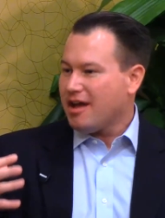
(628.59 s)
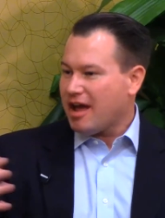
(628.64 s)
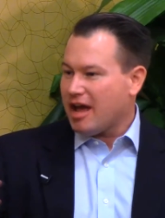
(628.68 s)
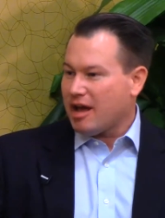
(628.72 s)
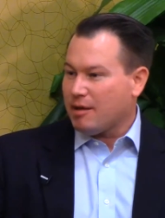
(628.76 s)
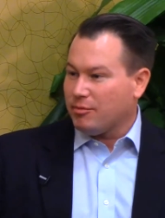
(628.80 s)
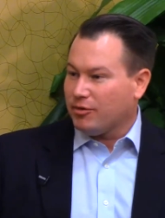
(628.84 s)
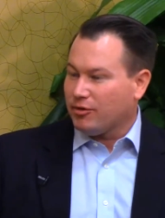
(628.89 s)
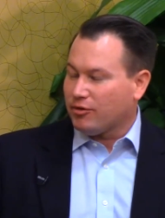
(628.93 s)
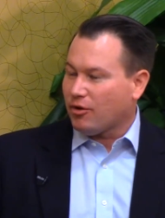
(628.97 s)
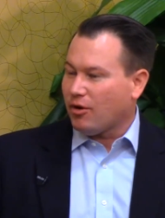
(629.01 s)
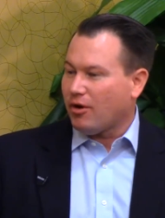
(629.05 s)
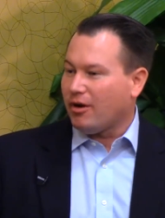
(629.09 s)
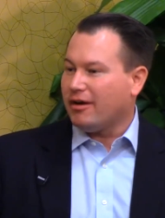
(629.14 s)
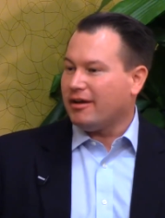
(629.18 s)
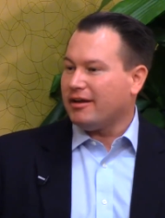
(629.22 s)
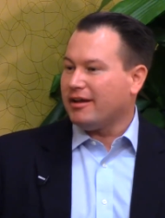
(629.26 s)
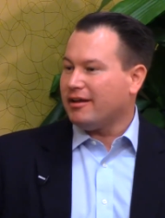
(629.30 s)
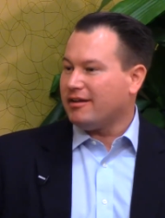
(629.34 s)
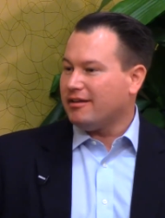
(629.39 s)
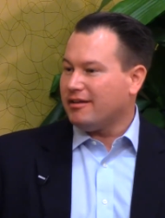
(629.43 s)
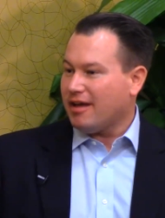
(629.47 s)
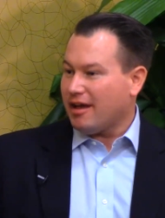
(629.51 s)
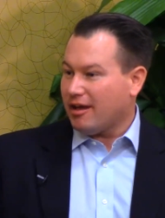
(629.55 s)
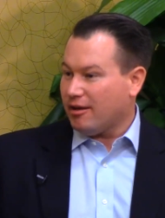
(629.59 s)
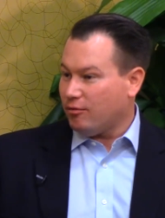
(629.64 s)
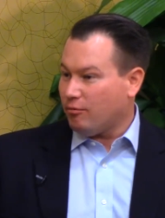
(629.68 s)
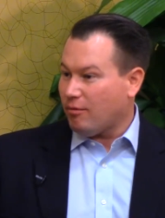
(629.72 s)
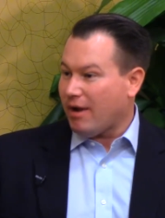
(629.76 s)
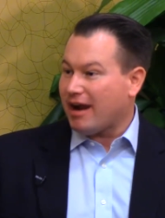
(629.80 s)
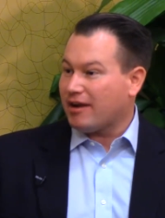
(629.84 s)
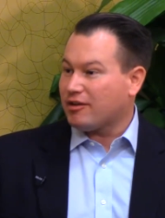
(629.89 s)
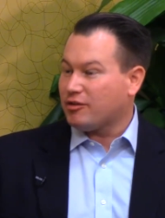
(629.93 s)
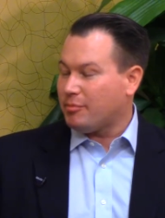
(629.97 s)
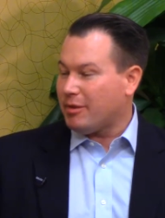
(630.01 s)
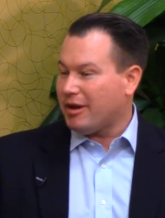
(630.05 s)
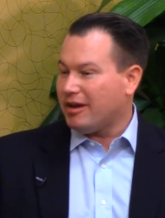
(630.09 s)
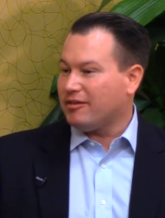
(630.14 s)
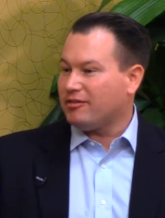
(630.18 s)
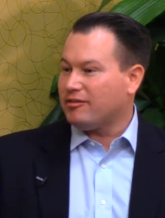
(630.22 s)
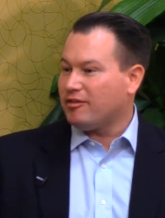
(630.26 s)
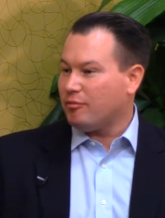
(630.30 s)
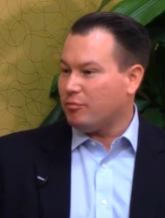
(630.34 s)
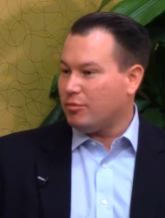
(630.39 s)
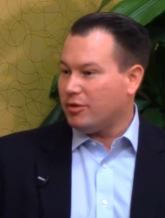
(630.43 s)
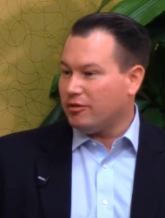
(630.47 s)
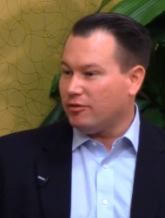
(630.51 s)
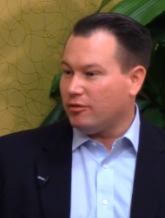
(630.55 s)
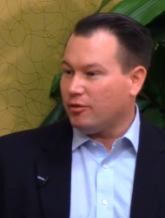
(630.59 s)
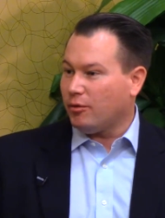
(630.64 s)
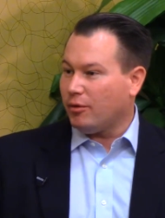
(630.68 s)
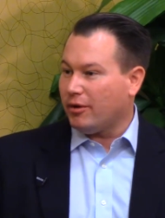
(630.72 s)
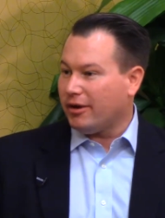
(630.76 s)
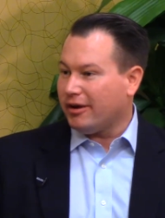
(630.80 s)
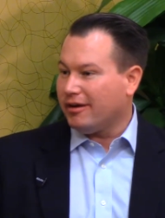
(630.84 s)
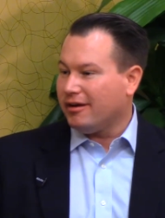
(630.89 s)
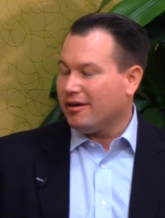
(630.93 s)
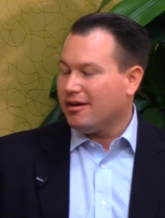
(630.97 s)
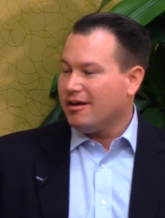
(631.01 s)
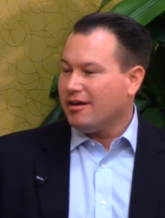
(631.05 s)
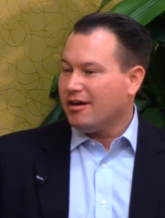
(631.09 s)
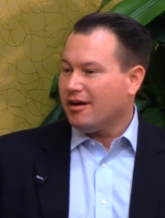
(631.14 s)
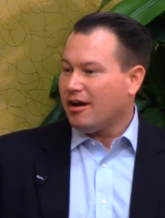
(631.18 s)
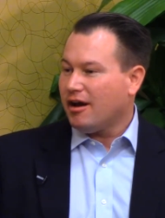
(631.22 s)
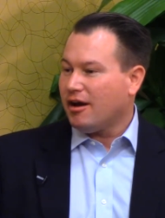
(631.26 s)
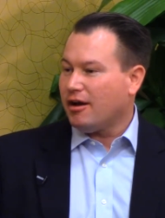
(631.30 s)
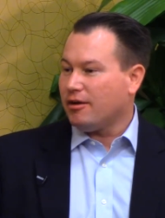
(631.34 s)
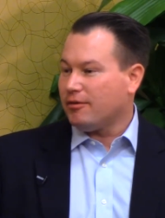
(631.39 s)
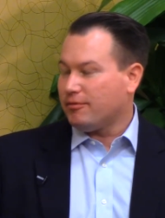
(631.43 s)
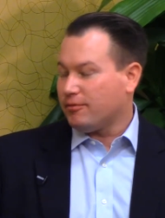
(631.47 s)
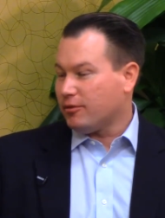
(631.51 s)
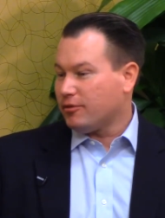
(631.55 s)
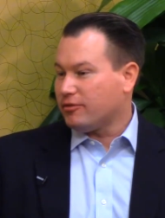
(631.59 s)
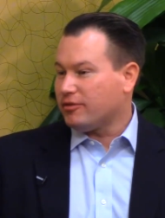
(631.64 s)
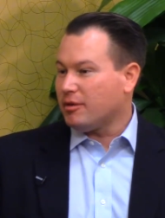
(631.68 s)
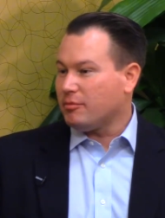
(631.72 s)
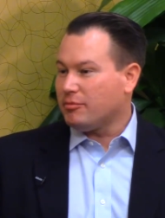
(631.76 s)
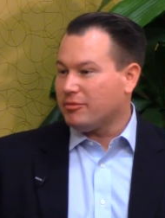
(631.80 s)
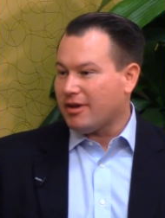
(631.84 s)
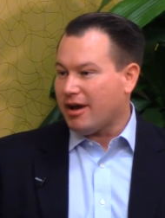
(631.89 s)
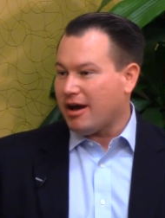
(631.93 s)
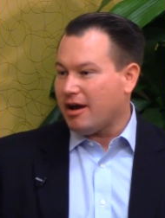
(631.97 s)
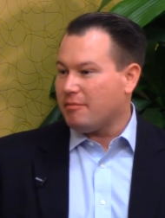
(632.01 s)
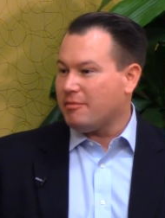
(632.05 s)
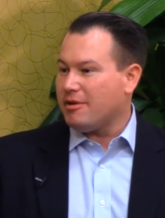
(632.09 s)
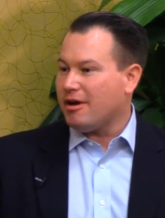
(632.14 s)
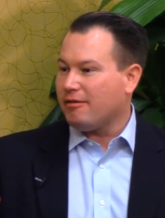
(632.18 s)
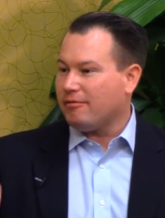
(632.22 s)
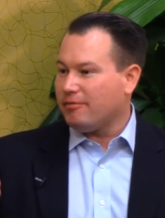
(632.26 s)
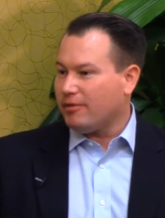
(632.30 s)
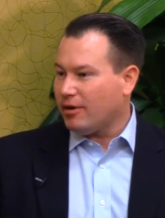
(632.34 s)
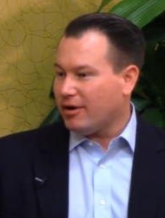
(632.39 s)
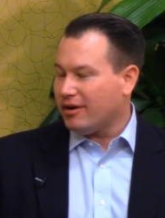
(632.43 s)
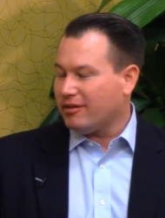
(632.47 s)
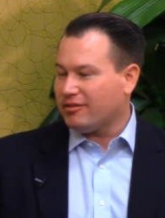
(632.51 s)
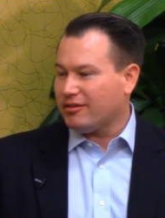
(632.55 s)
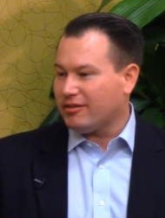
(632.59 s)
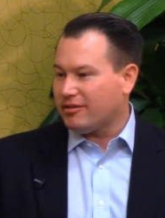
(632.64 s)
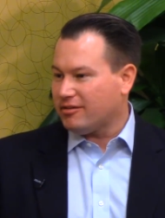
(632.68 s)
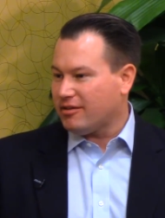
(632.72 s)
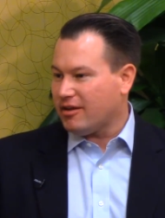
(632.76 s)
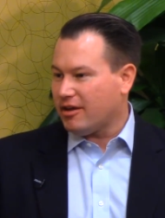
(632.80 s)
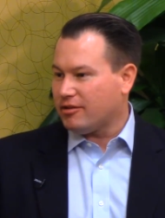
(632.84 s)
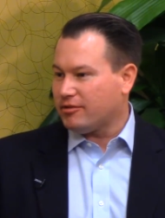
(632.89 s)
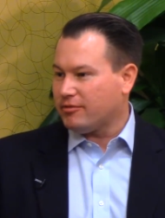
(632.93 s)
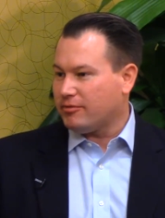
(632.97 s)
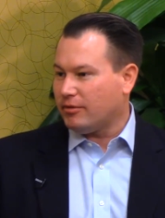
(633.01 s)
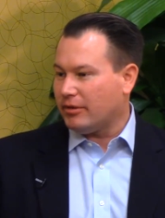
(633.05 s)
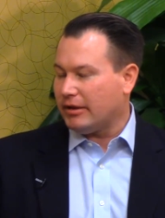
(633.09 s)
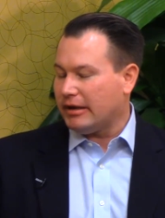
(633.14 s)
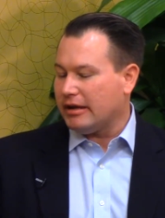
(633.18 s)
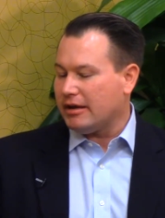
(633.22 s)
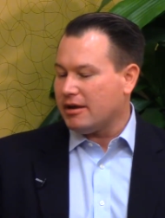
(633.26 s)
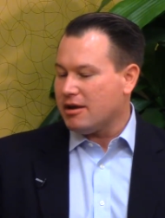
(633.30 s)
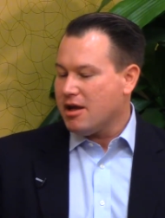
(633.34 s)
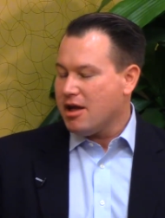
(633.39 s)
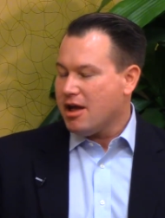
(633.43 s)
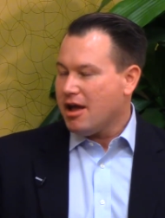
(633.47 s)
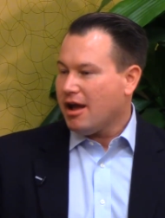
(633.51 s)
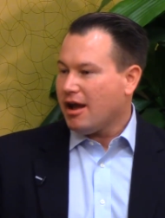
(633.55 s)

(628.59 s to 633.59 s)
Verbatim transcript: Amazon and, and Rackspace have been doing uh, for some time now very successfully.